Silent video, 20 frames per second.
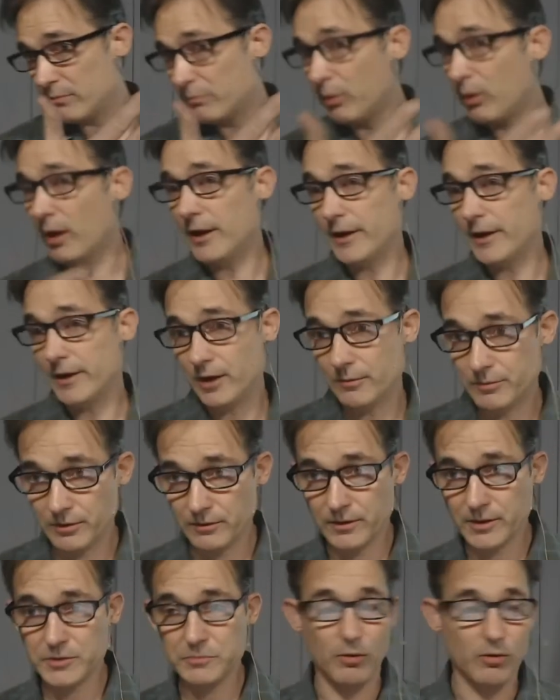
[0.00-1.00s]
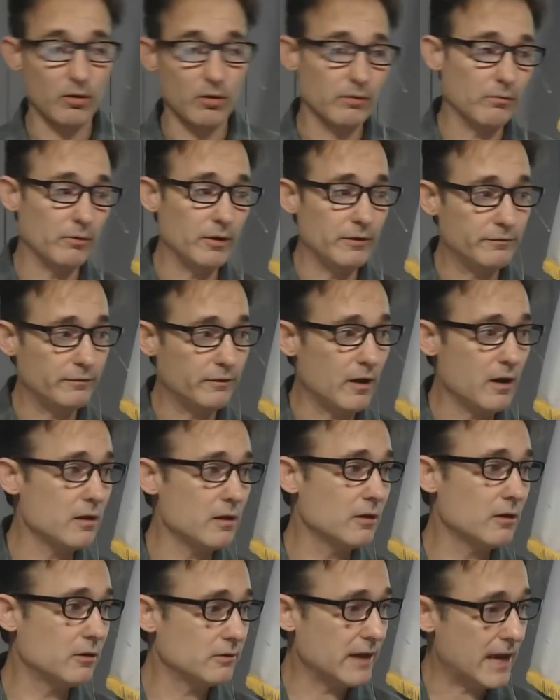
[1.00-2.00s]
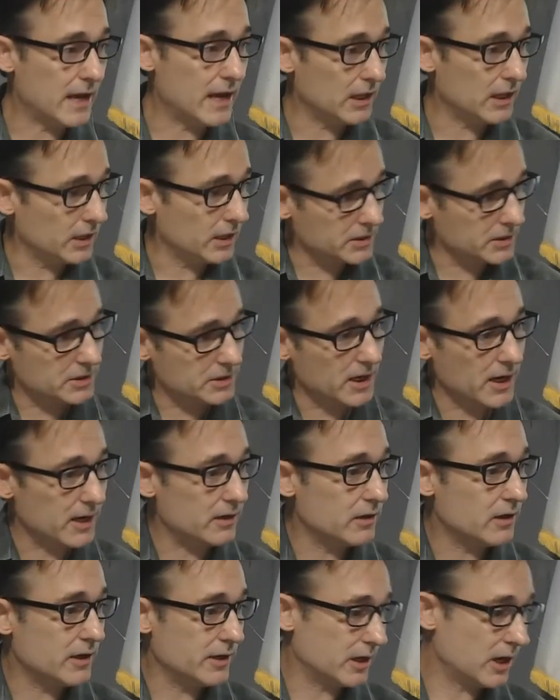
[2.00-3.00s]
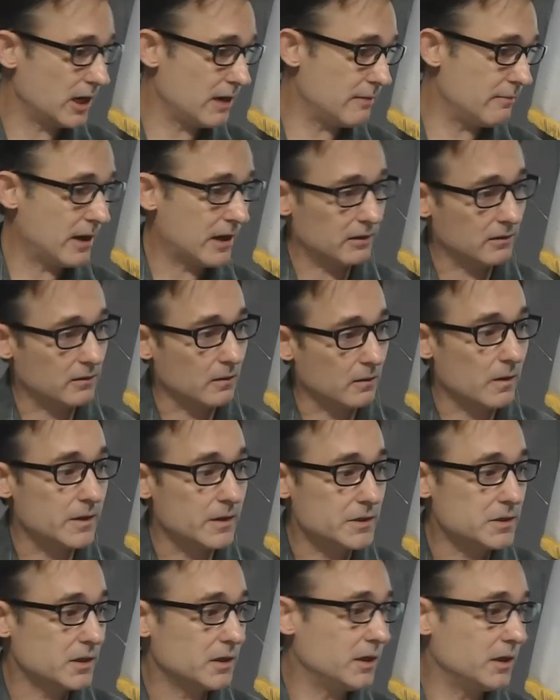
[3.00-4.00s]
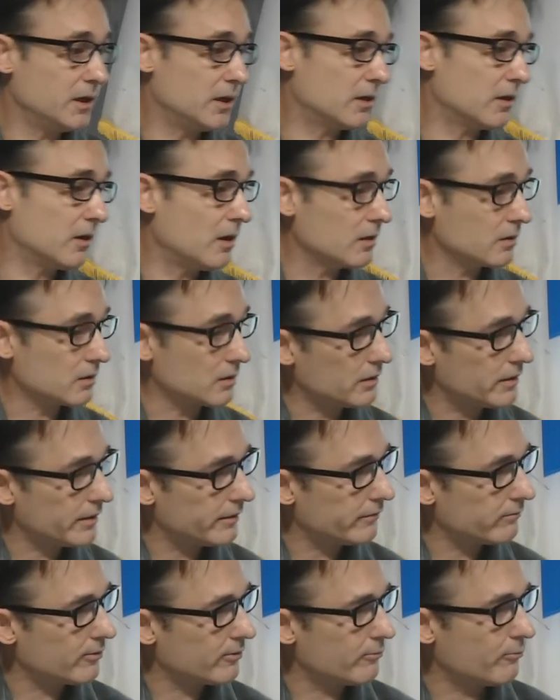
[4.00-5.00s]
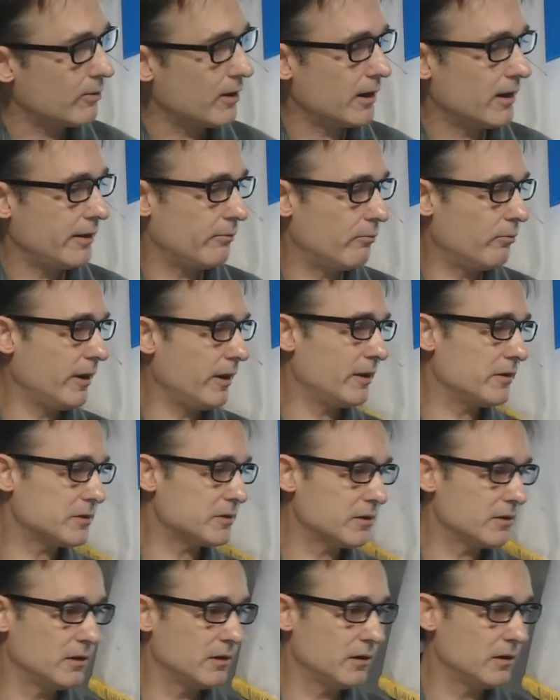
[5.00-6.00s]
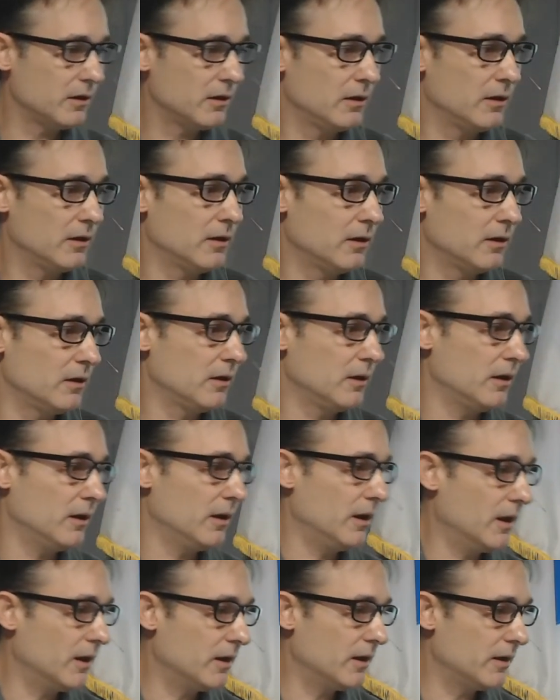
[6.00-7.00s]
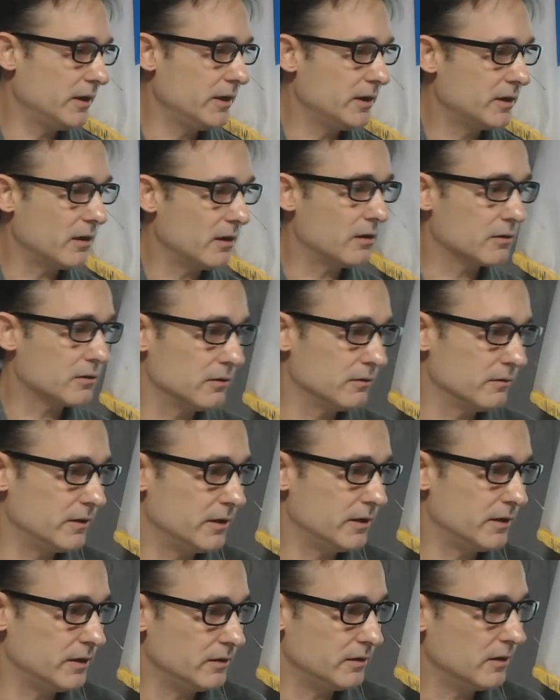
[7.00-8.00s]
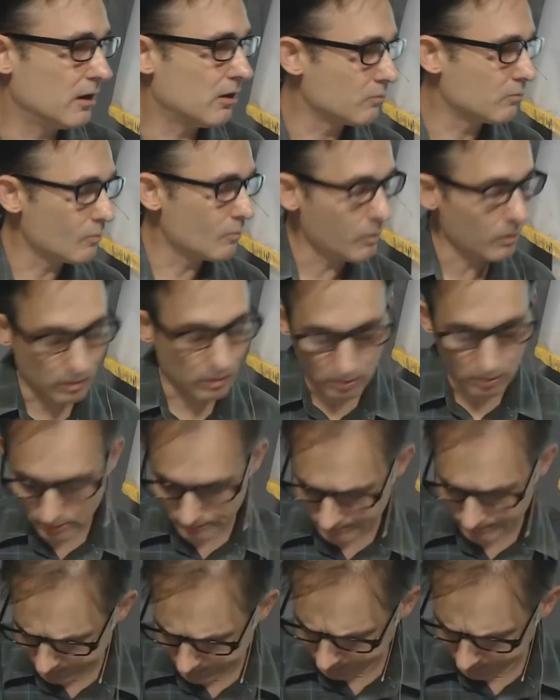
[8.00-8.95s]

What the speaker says: plain up to this point. We followed Alexander. He came out of Greece and he conquered everywhere he went, and he conquered the known world.